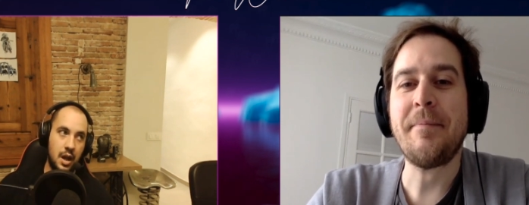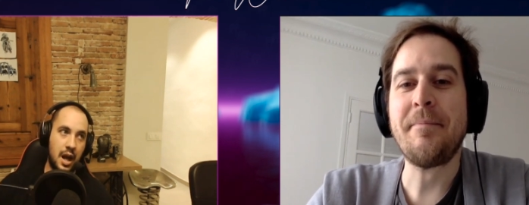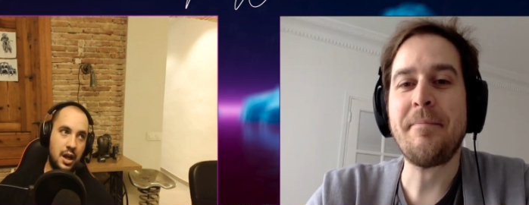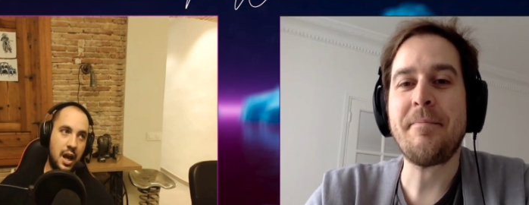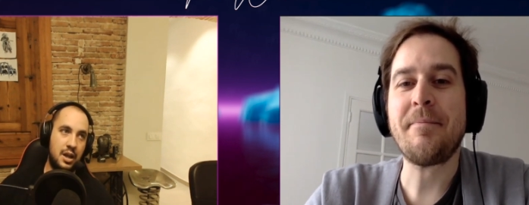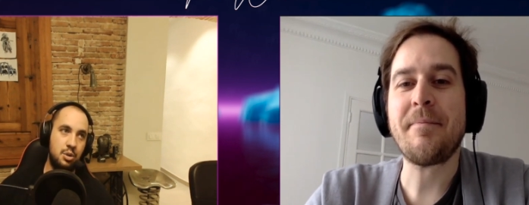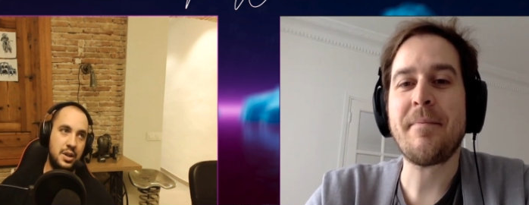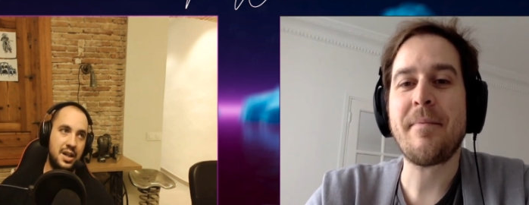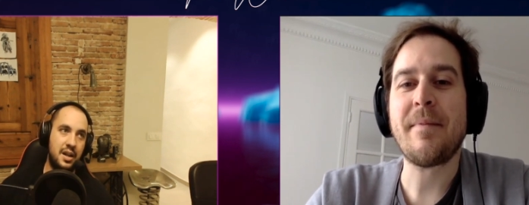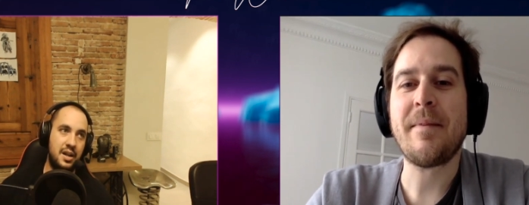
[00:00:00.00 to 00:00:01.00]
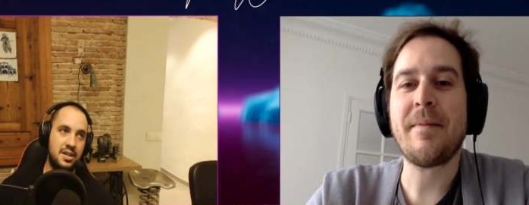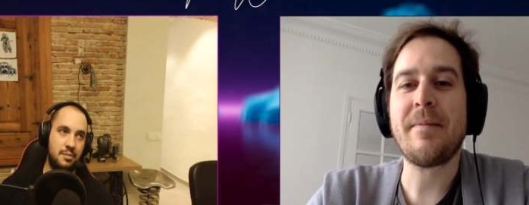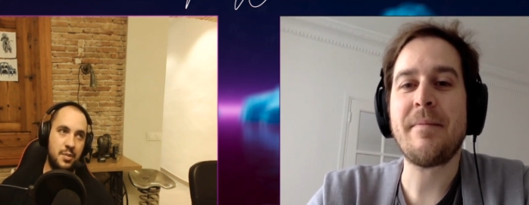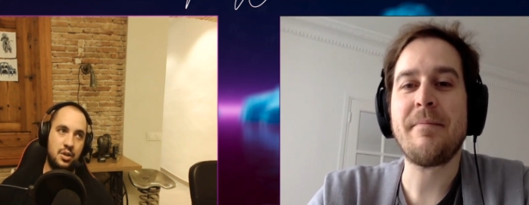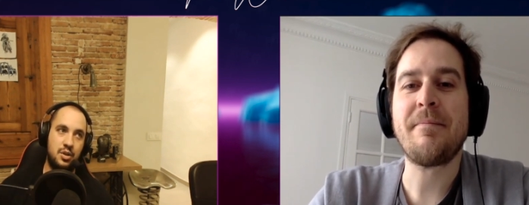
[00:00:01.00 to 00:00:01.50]
Speaker 1: Actually, it
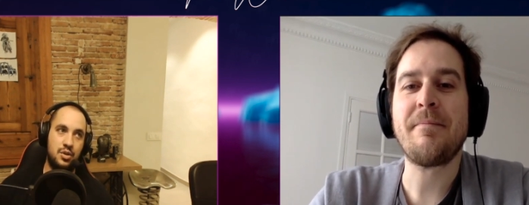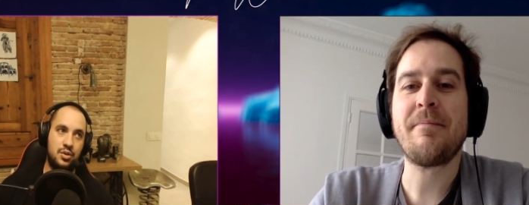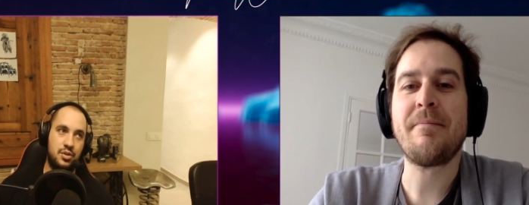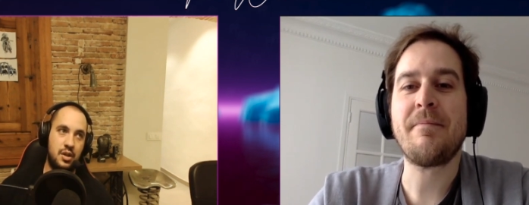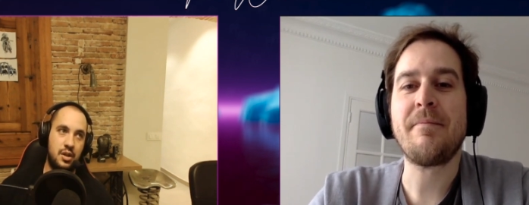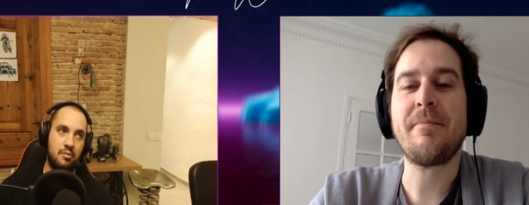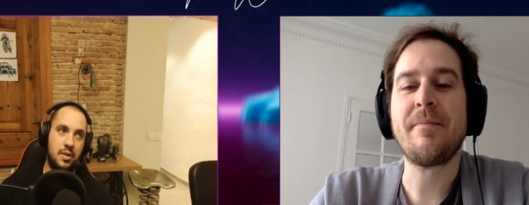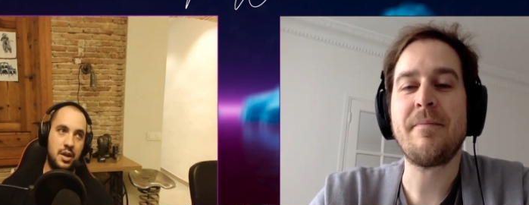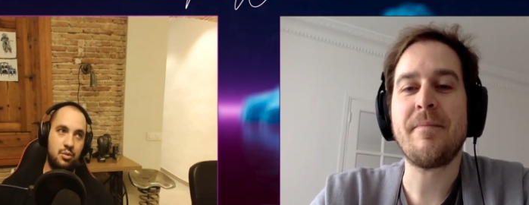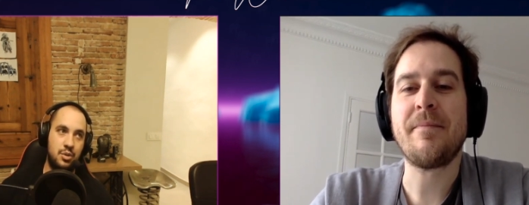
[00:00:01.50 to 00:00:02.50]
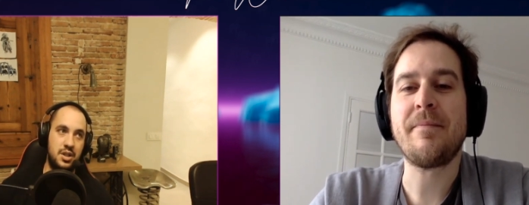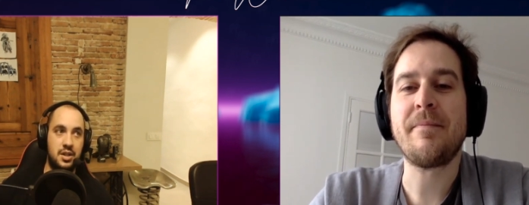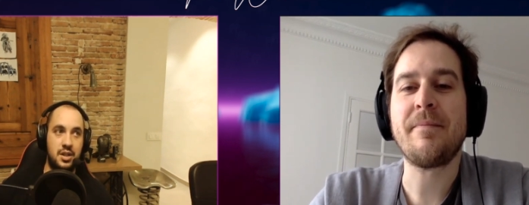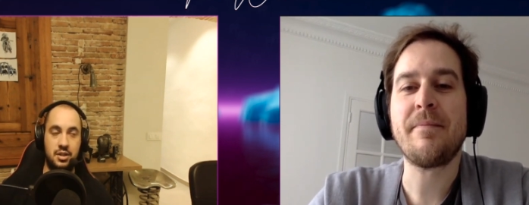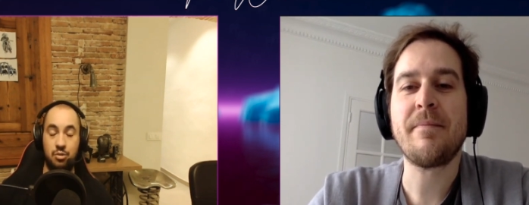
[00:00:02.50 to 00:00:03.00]
isn't because my
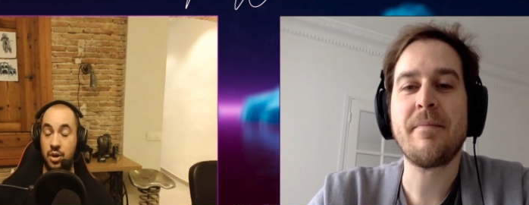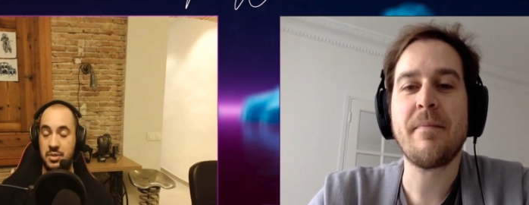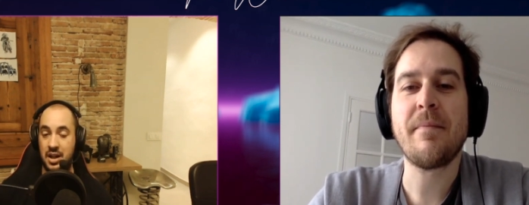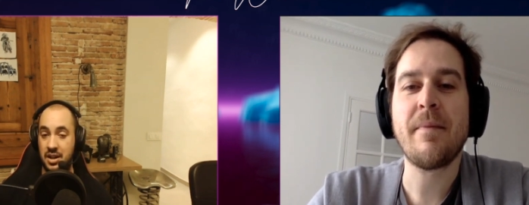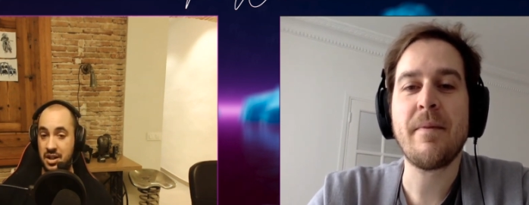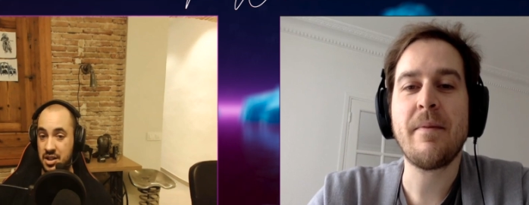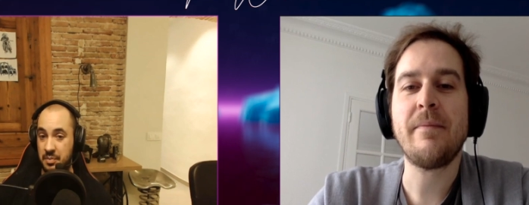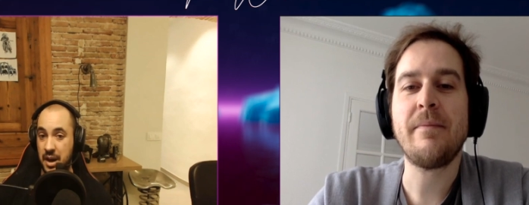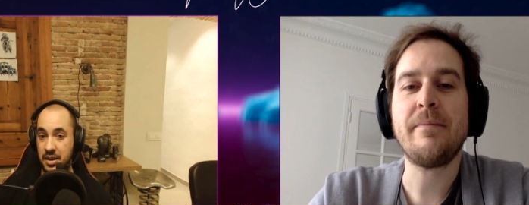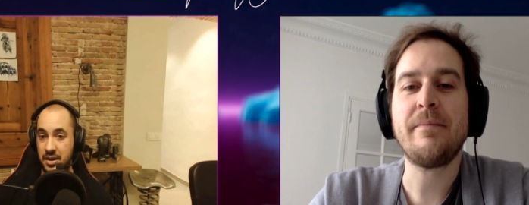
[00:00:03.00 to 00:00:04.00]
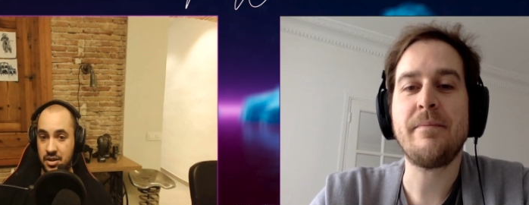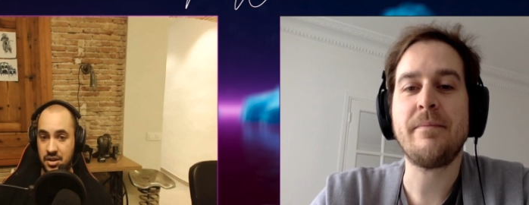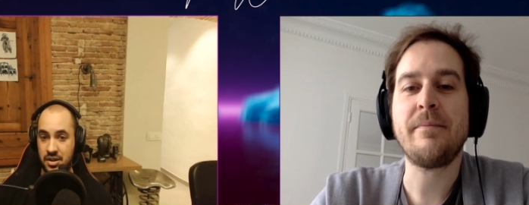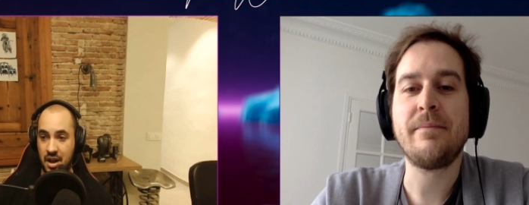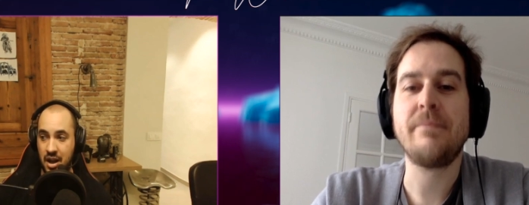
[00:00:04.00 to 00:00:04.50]
Twitch uh, streams are in
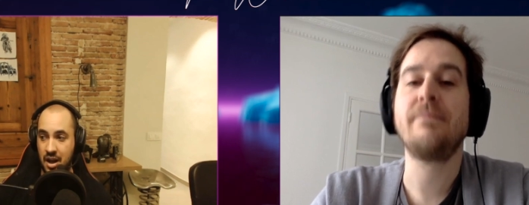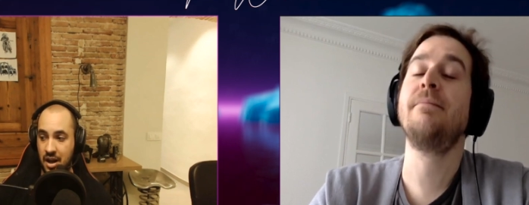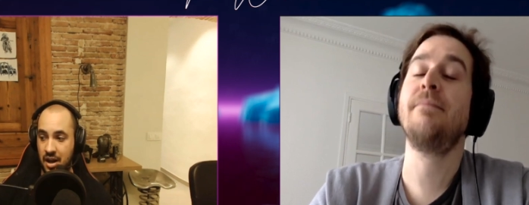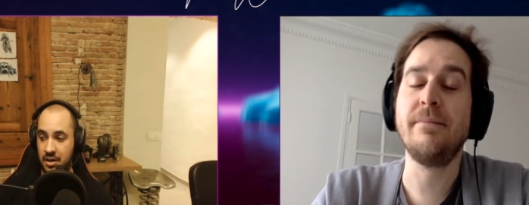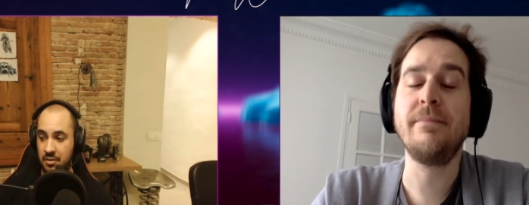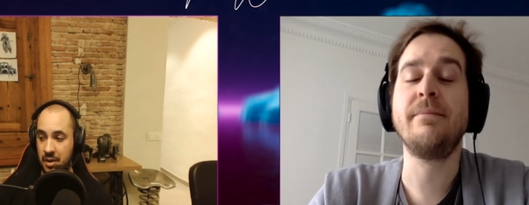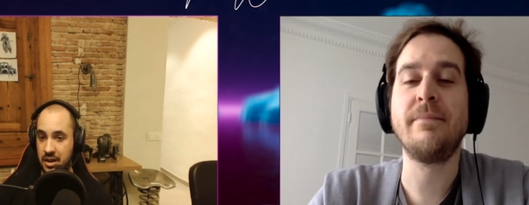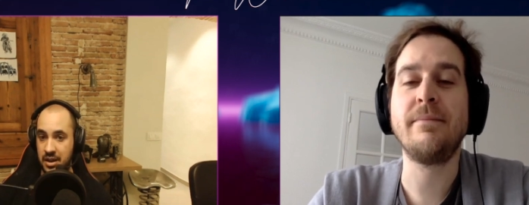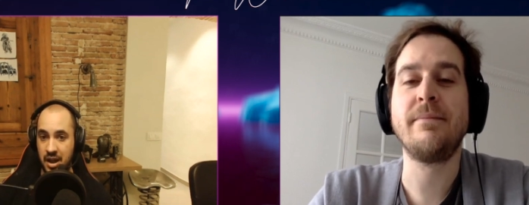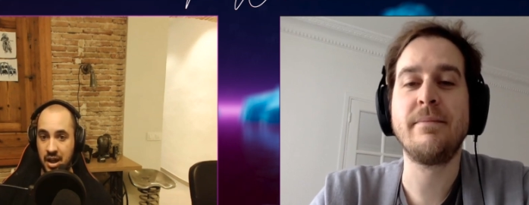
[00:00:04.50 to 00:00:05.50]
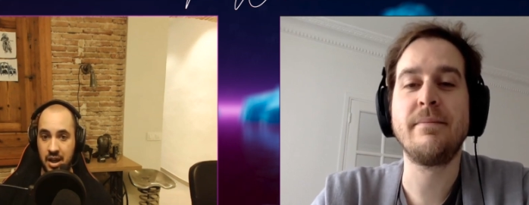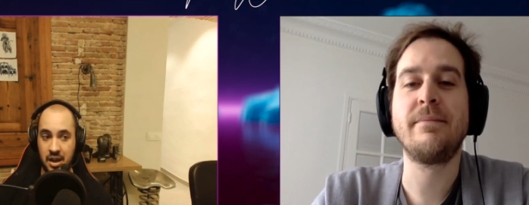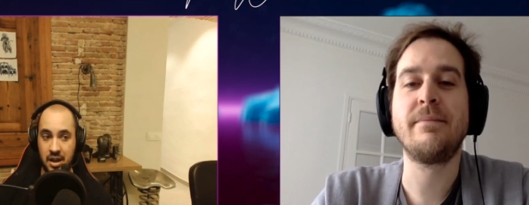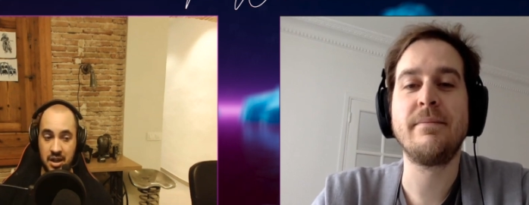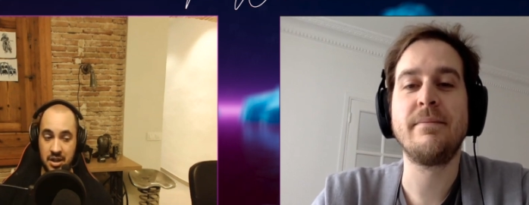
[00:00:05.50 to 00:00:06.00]
Spanish, mm-hmm. and mm-hmm. my
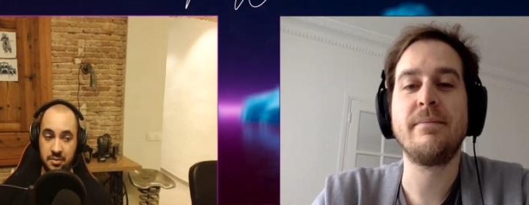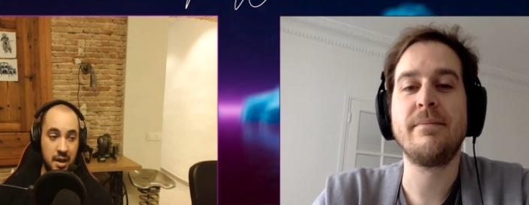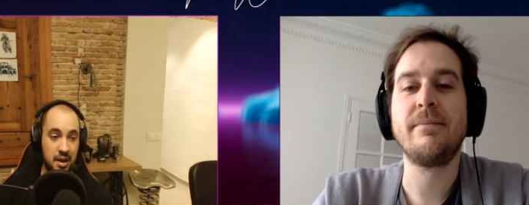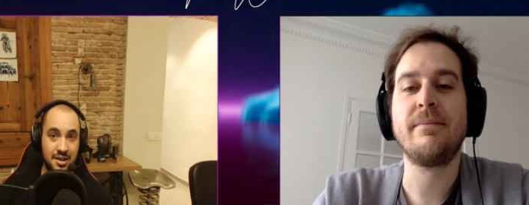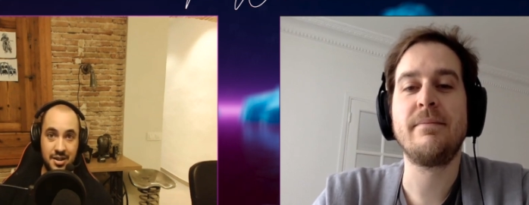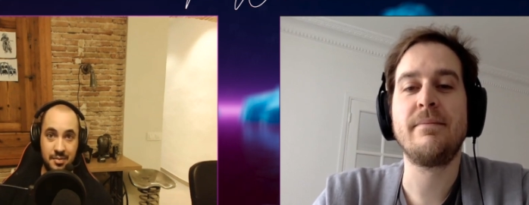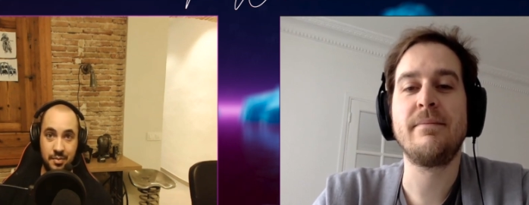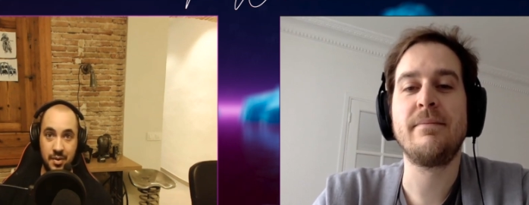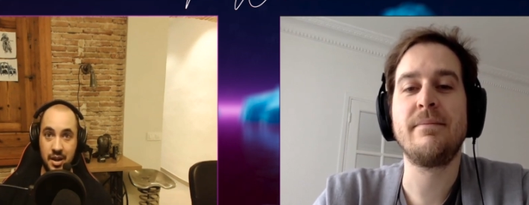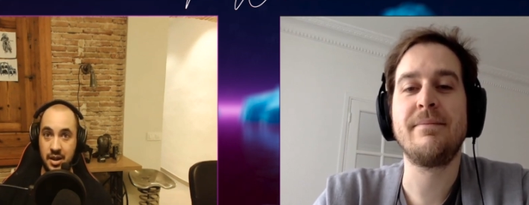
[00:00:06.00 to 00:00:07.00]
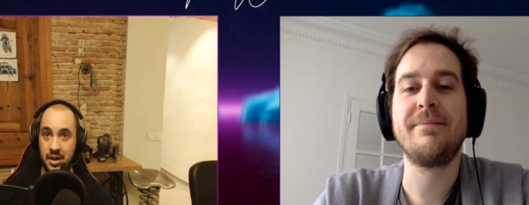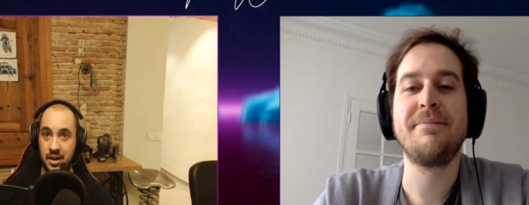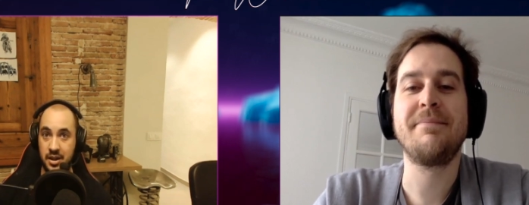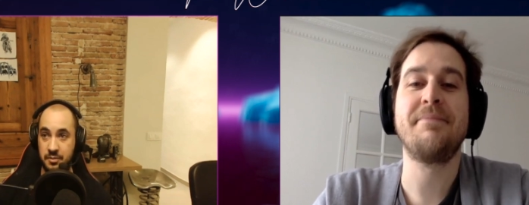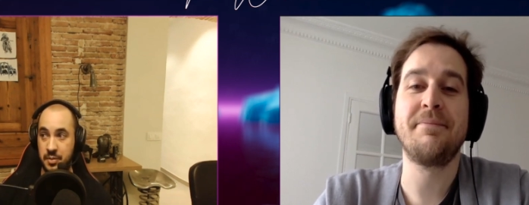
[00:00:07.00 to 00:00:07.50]
eh,
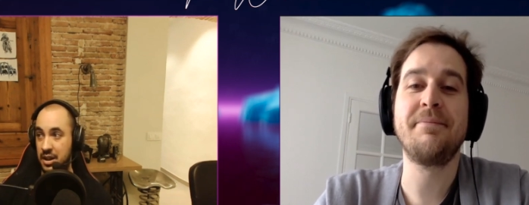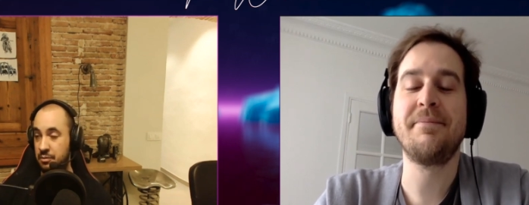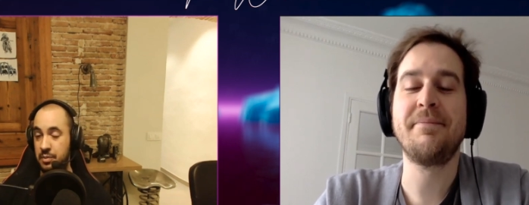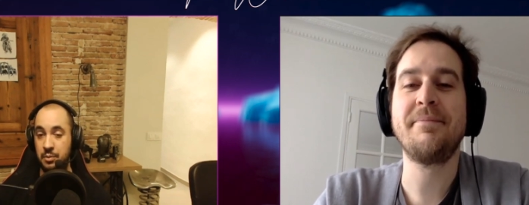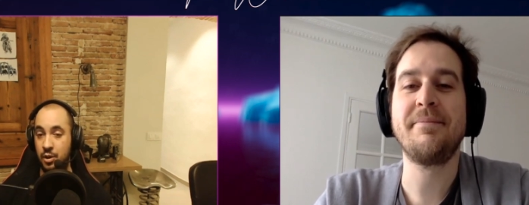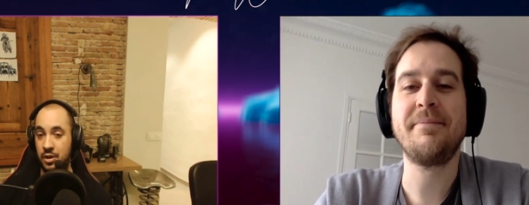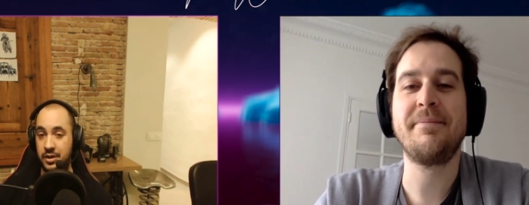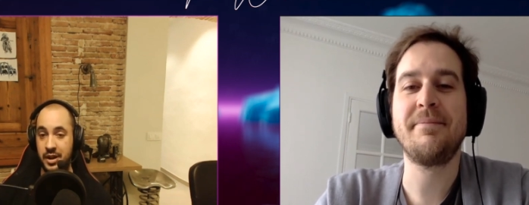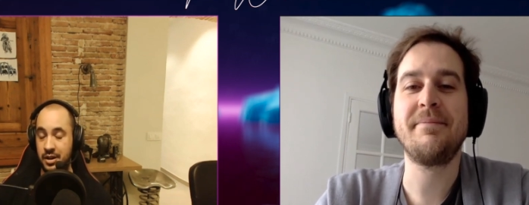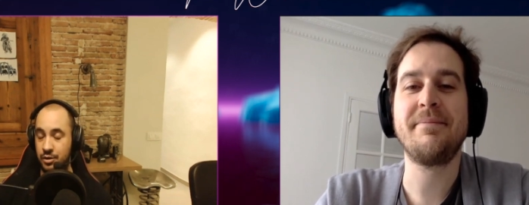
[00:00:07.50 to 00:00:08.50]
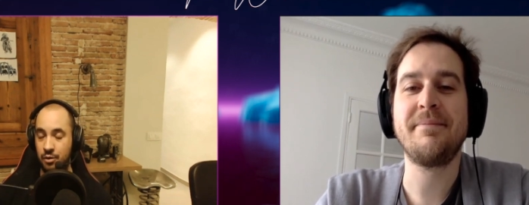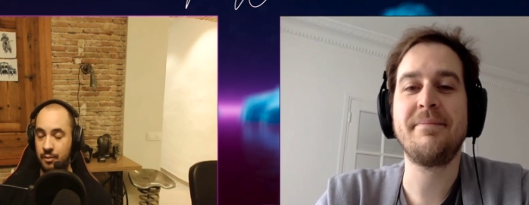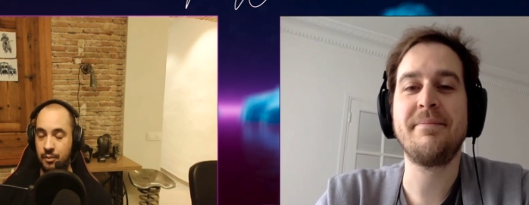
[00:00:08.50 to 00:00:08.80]
Spanish-speaking eh, uh, people they don't